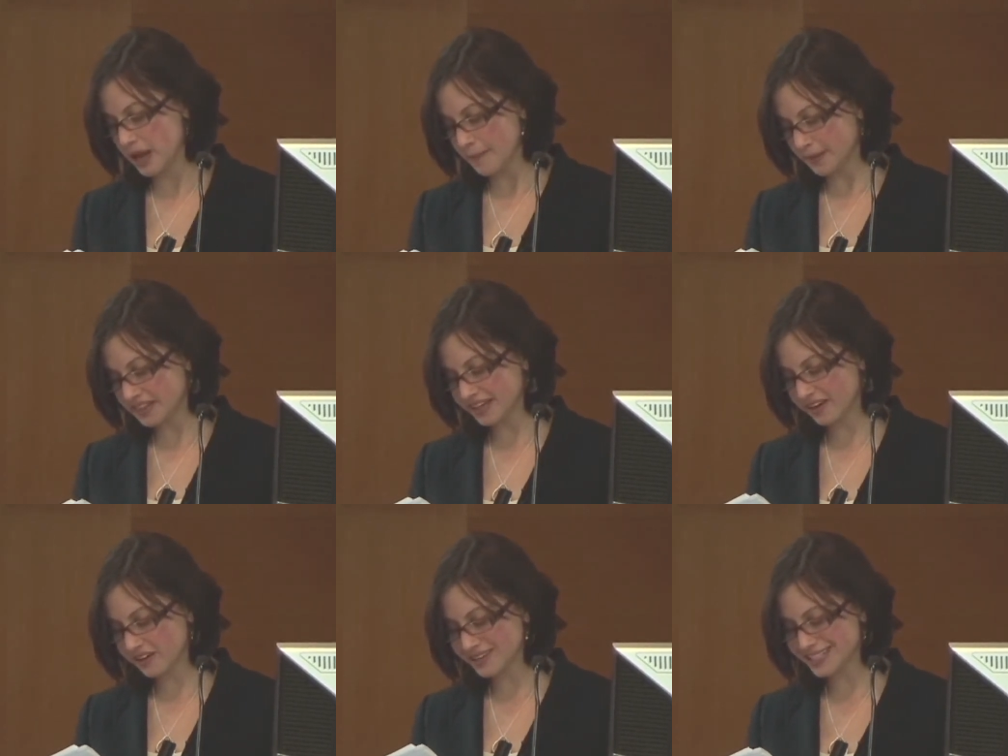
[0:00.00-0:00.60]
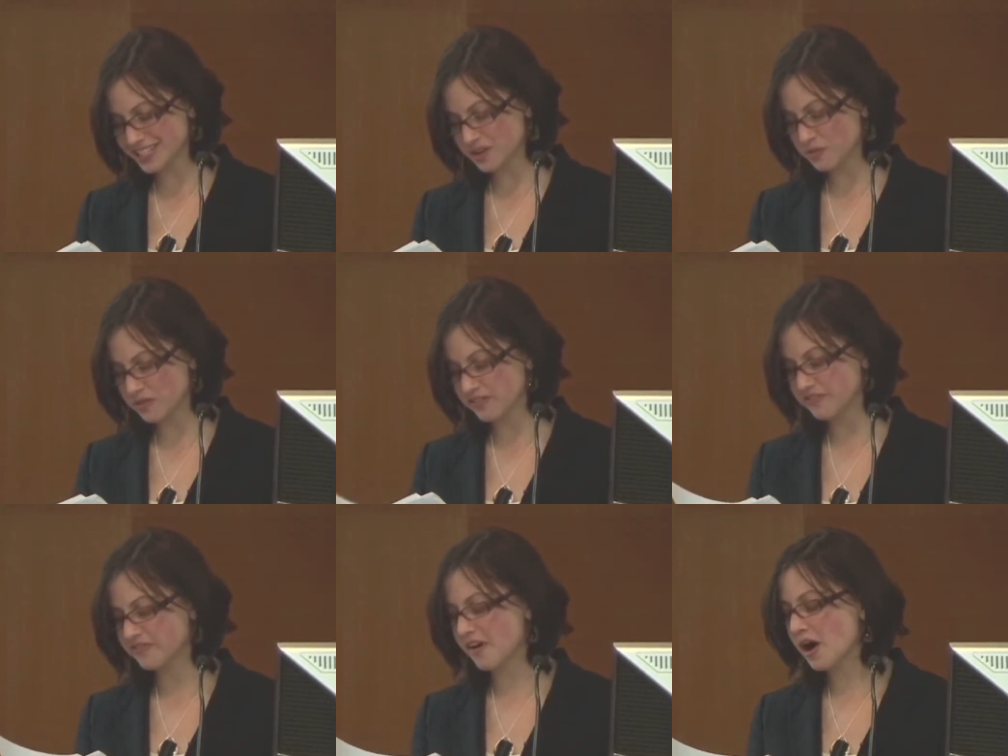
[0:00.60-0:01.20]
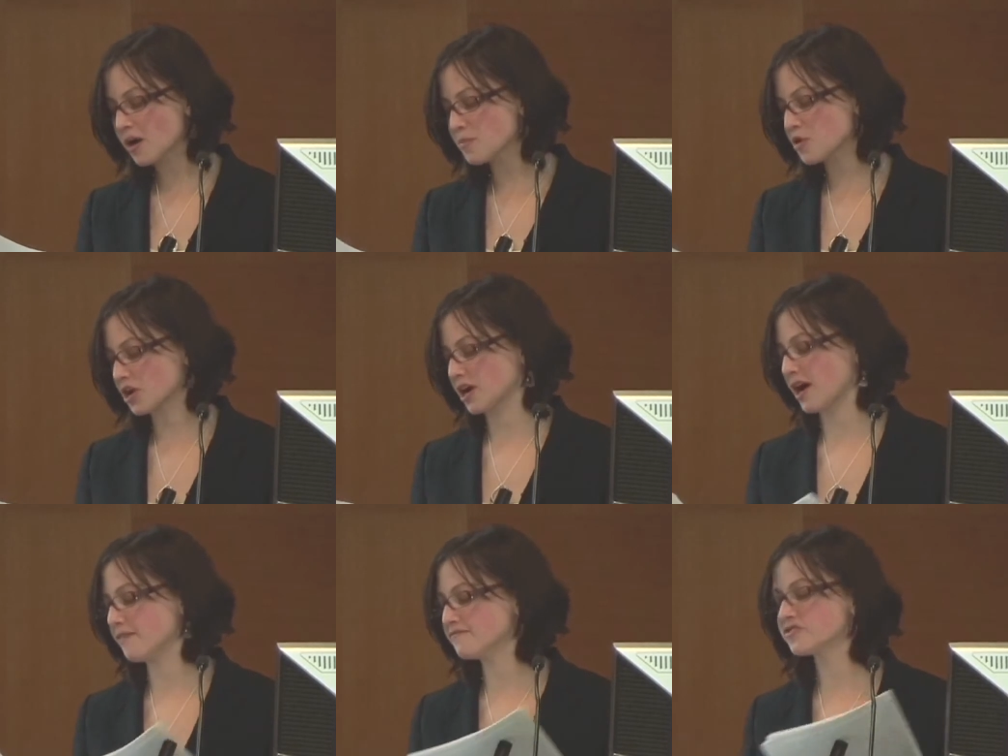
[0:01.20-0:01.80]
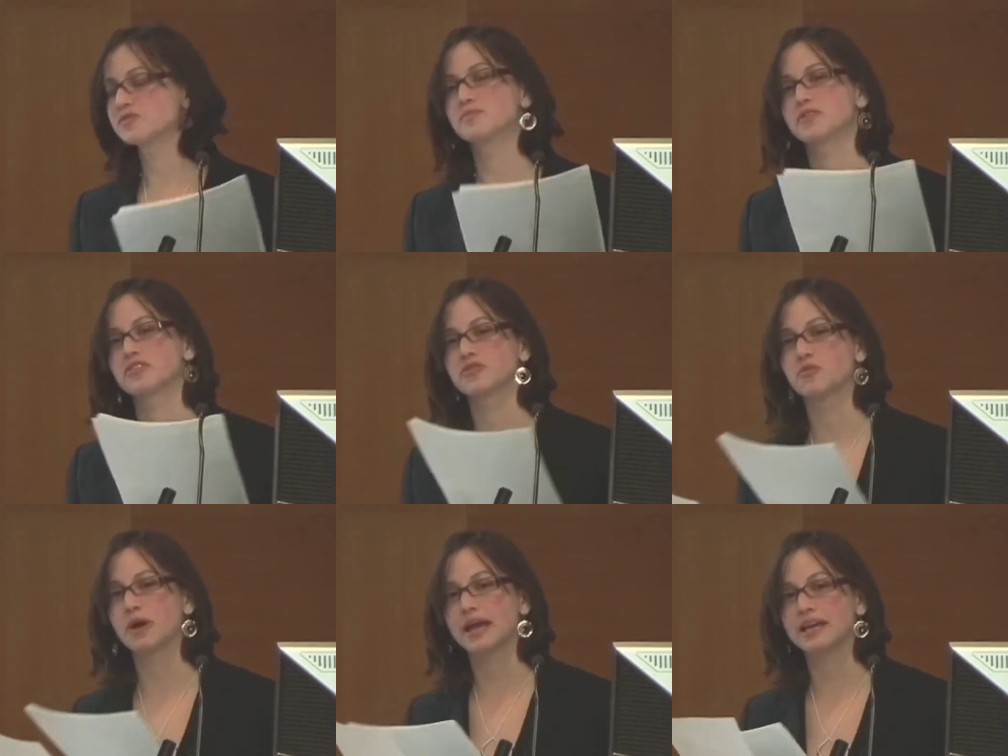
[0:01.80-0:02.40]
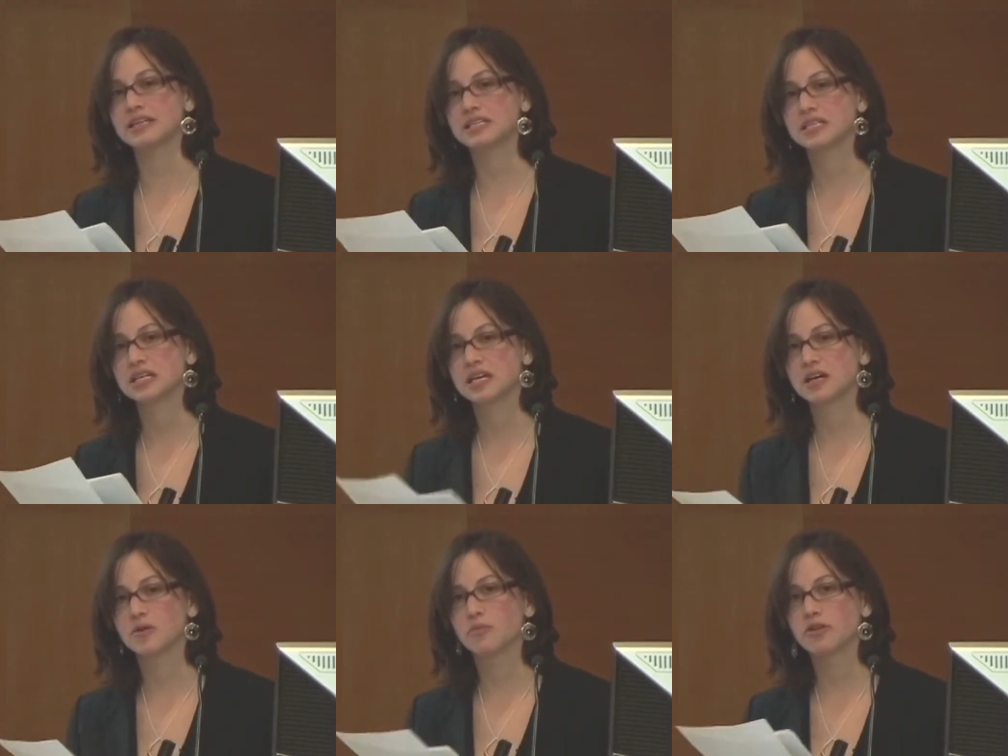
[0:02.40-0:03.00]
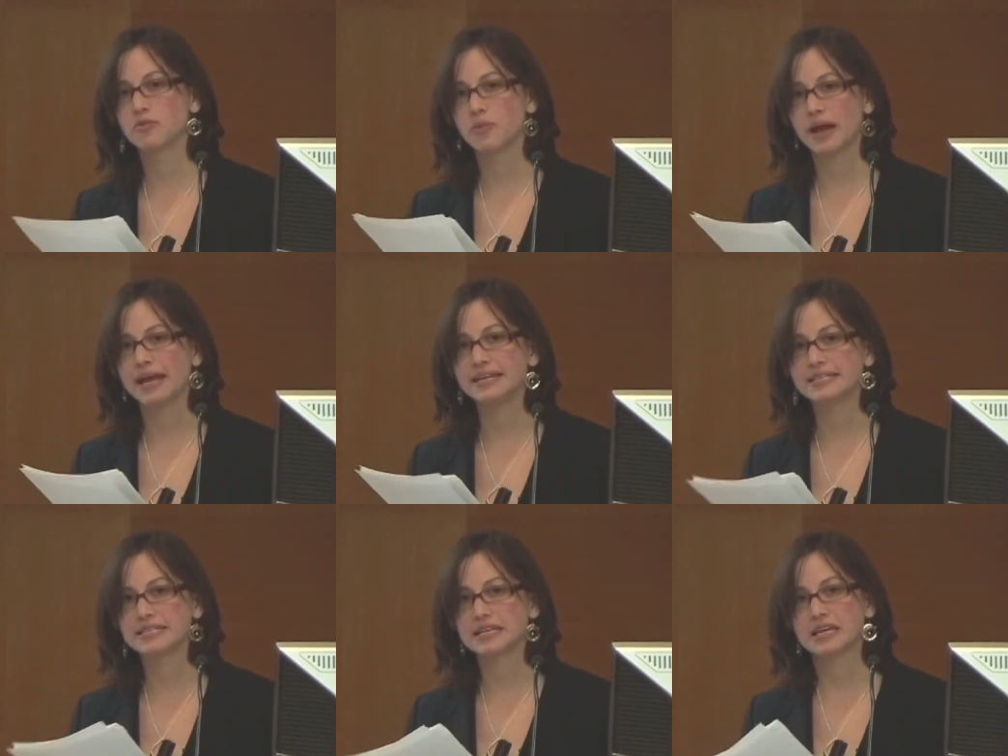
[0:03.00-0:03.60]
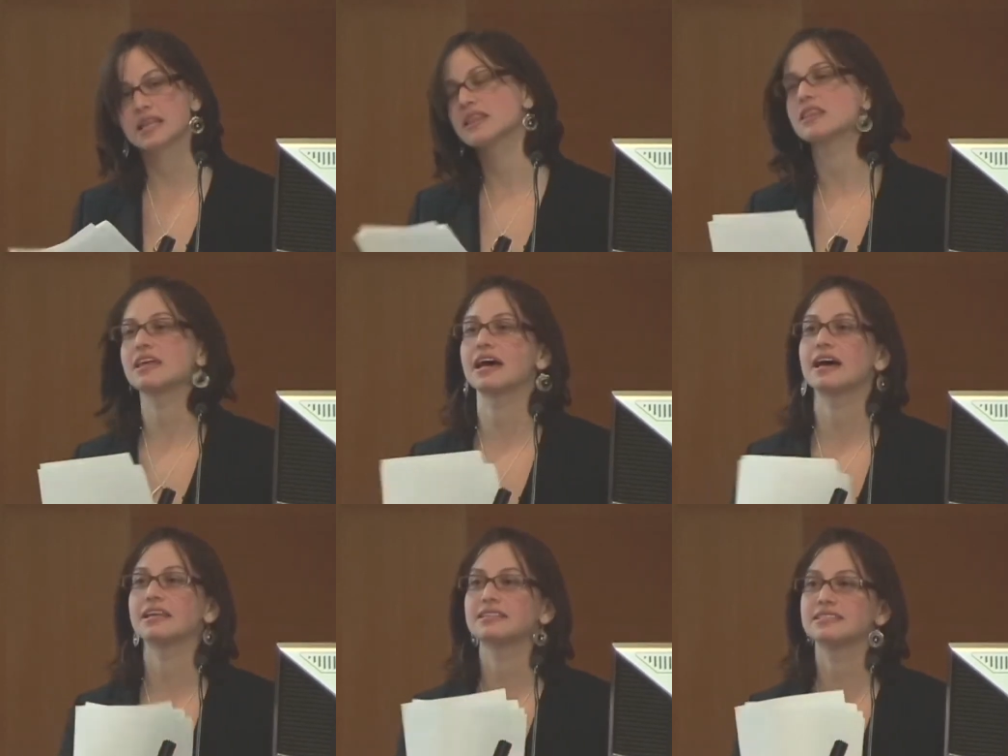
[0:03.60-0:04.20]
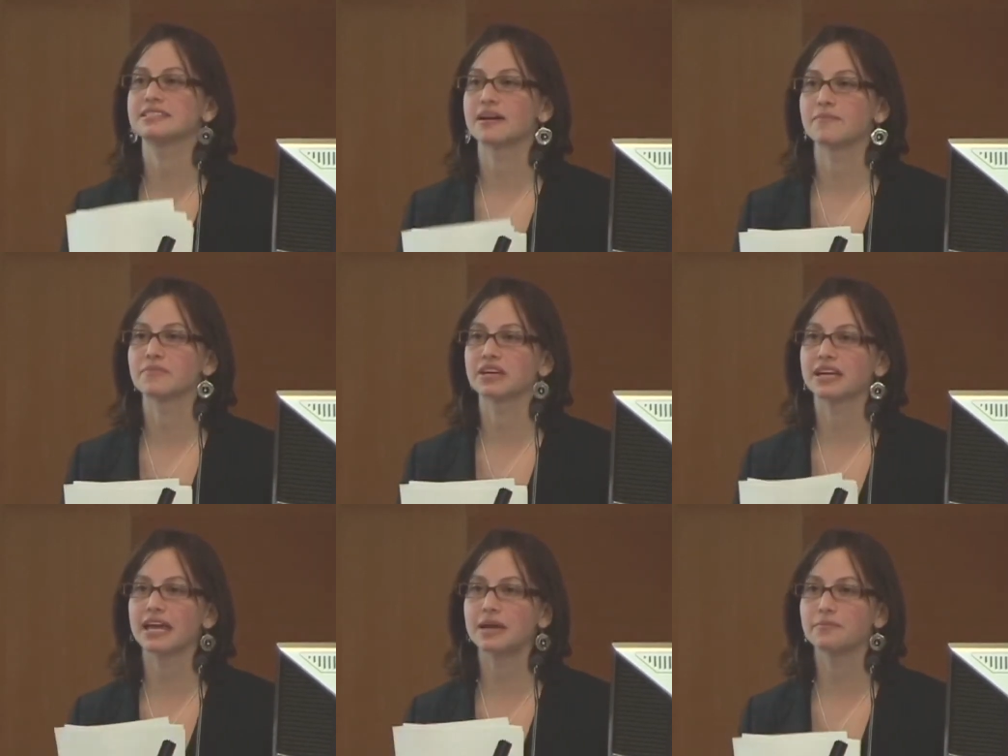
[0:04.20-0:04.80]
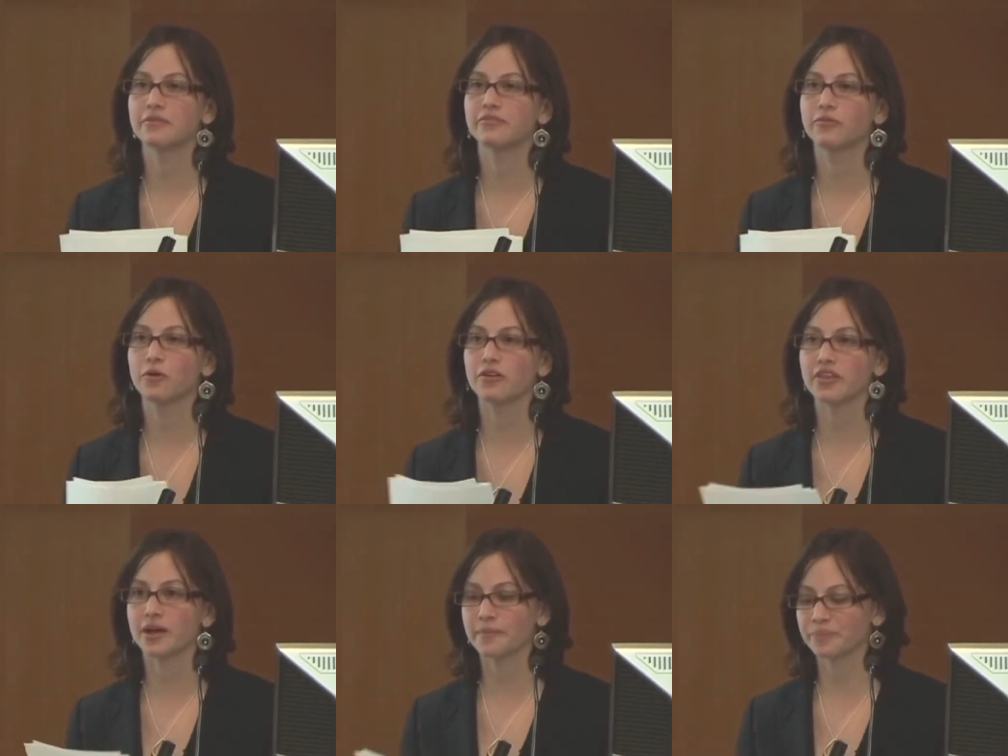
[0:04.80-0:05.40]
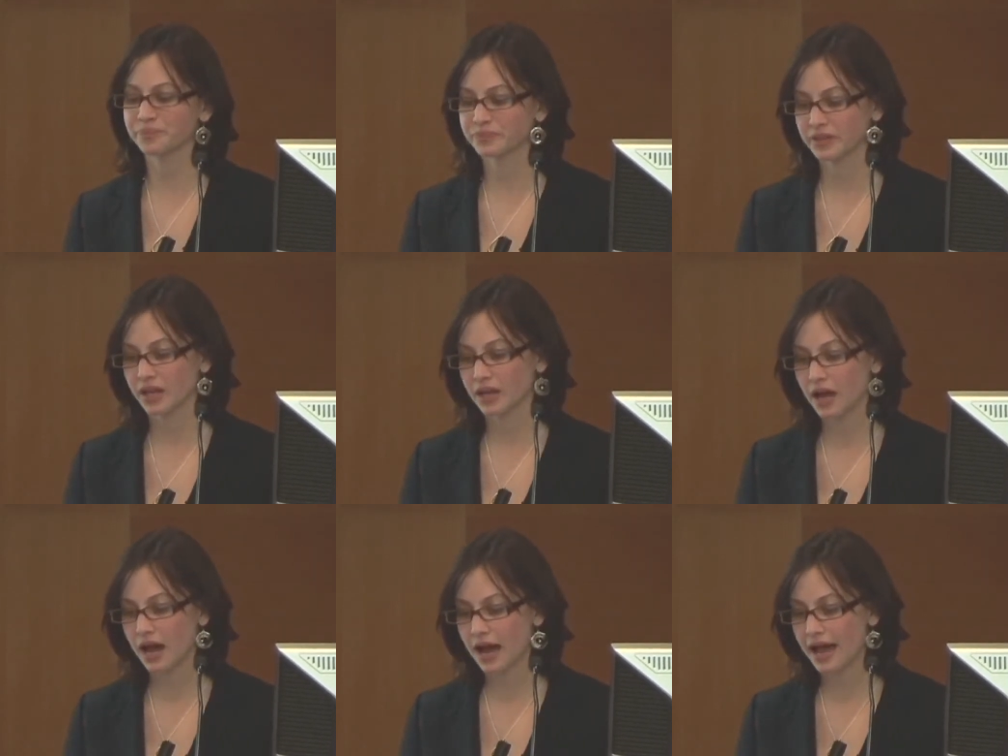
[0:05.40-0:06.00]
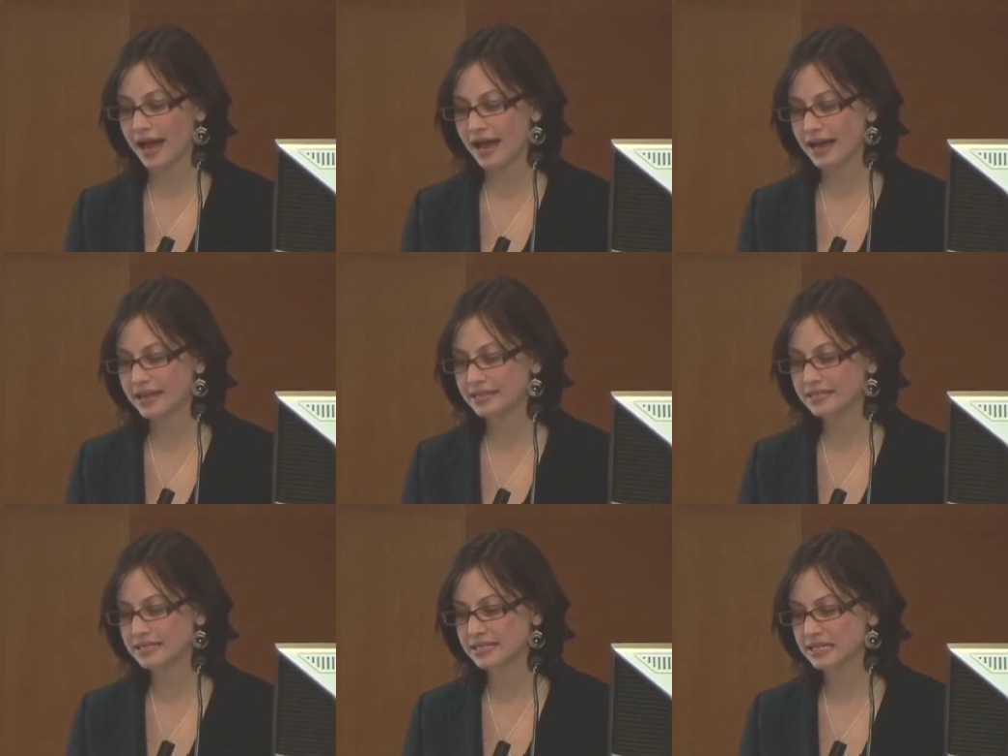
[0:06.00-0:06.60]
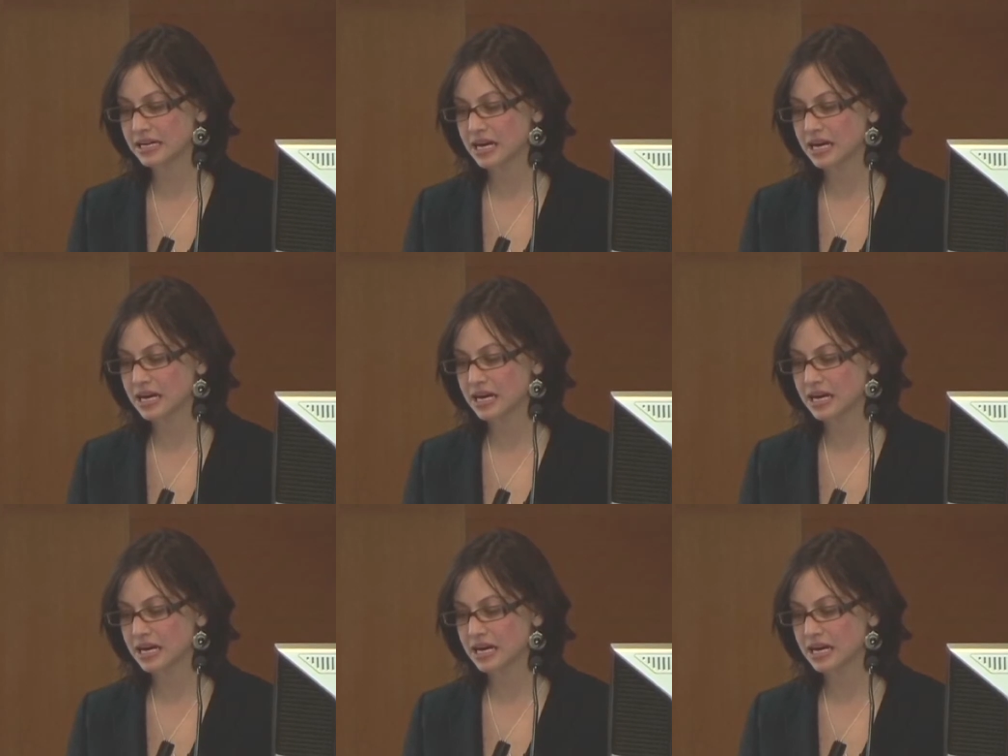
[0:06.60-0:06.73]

But they also were far more comfortable with weight than some that came before them. And